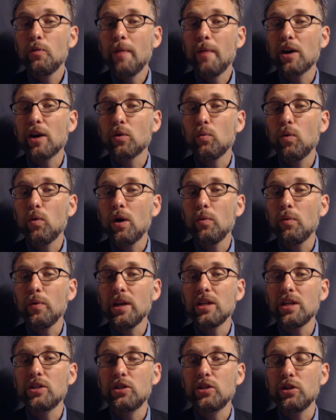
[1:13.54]
No matter what
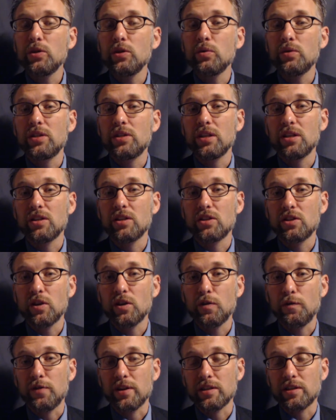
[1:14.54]
we do to the
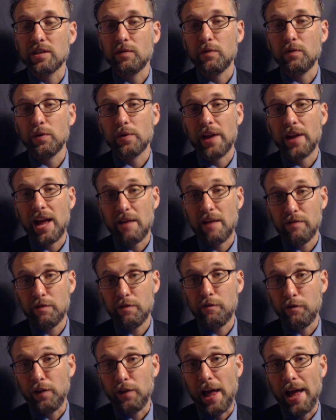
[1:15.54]
surface, if we were to have
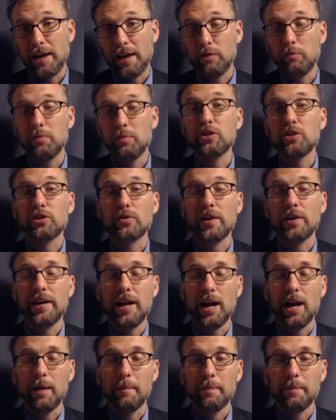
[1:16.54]
it flat, it would be
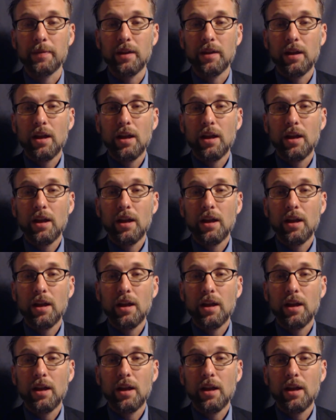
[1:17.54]
straight up.